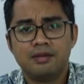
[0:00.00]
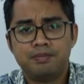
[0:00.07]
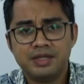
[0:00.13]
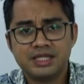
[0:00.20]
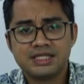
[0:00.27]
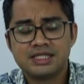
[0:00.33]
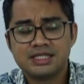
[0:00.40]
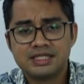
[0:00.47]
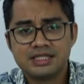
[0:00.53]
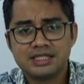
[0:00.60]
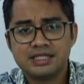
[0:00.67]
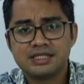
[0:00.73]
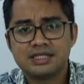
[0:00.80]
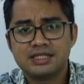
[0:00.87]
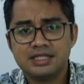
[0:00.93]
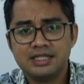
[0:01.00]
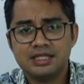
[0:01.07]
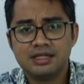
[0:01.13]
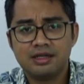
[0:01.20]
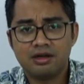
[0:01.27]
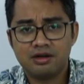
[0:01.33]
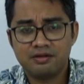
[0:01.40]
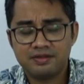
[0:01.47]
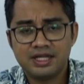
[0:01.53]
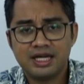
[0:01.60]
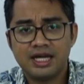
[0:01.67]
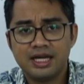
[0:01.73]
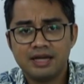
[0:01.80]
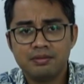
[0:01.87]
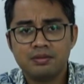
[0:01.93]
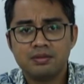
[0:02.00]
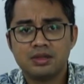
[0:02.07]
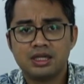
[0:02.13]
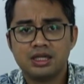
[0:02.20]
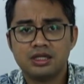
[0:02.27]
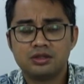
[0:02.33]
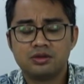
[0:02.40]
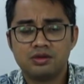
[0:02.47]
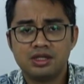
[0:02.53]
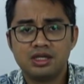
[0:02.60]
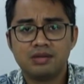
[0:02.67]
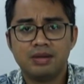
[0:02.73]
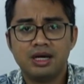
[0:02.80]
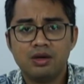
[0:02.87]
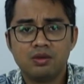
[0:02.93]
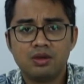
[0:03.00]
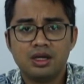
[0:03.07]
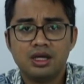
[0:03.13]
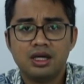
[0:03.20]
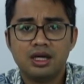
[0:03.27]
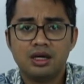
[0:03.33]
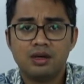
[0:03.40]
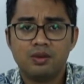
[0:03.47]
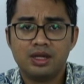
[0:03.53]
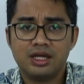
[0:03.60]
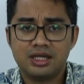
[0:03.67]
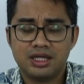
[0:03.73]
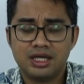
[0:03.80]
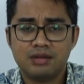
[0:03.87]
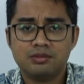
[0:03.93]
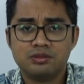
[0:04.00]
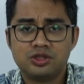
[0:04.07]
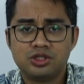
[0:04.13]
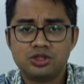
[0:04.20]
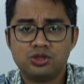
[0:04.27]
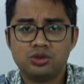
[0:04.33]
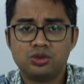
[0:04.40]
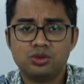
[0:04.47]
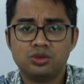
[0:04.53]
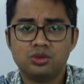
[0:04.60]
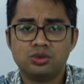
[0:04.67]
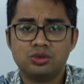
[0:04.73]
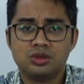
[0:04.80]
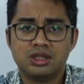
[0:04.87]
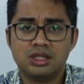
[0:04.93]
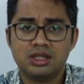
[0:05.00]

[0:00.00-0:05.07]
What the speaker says: Businesses need a lot of time to think about when it comes to